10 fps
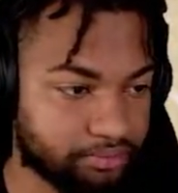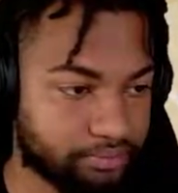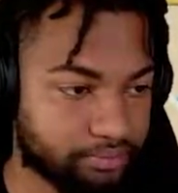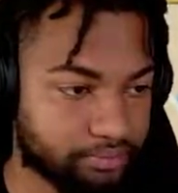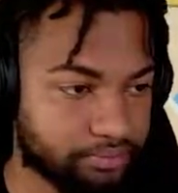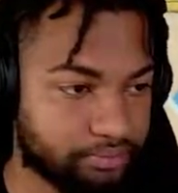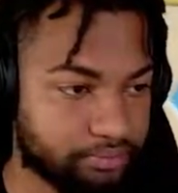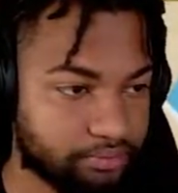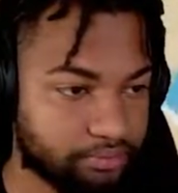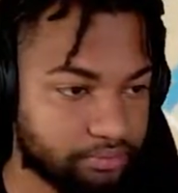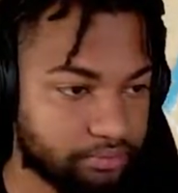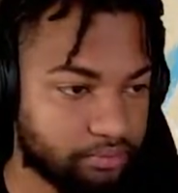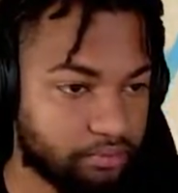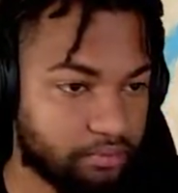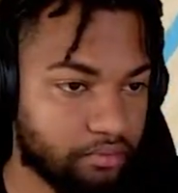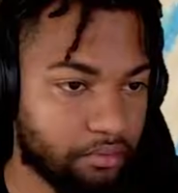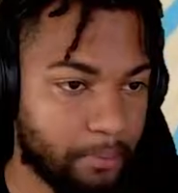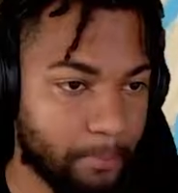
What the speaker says: Nobody speaks.